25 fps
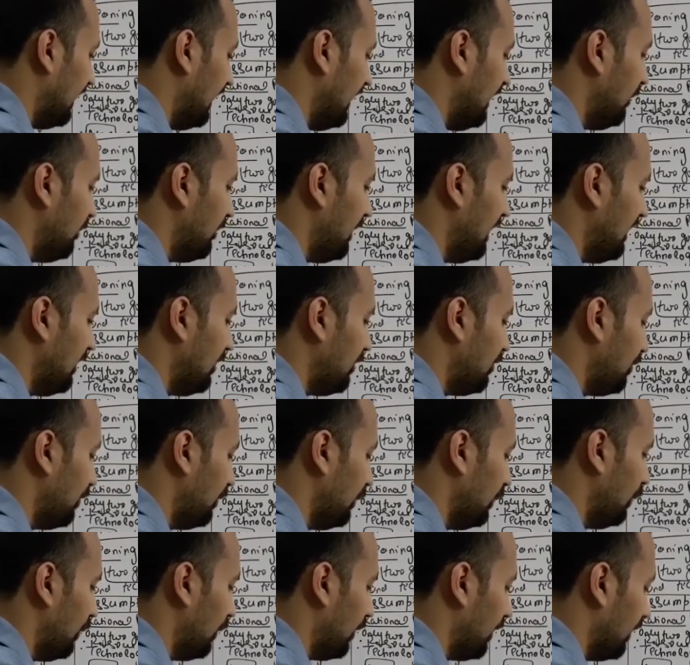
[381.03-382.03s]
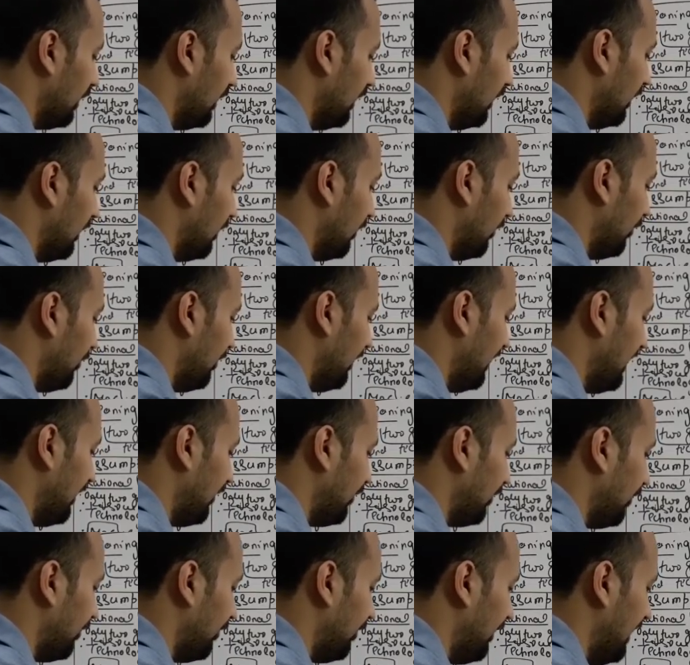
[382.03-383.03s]
9 minus 4,
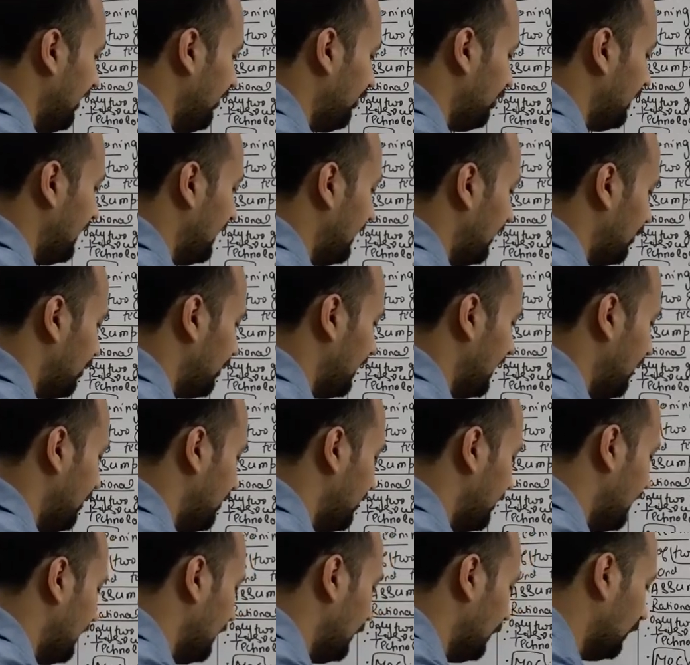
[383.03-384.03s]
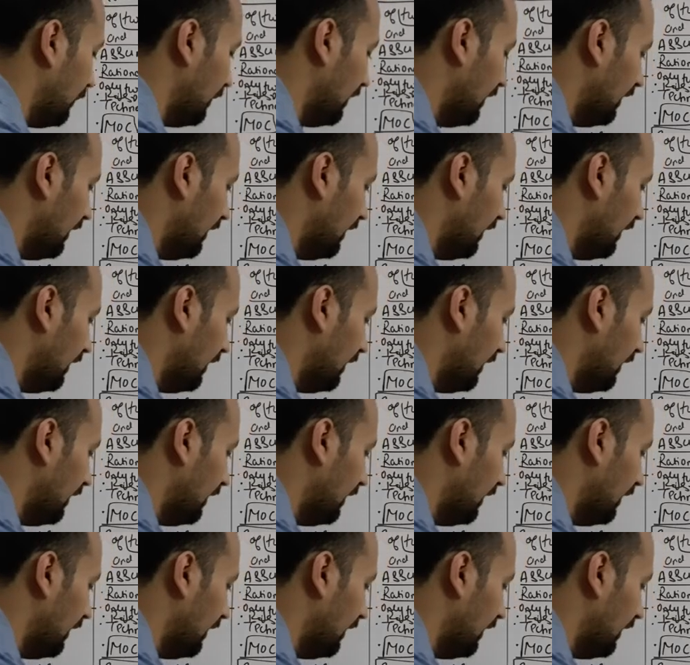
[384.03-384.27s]
5, 5 minus 5, 0.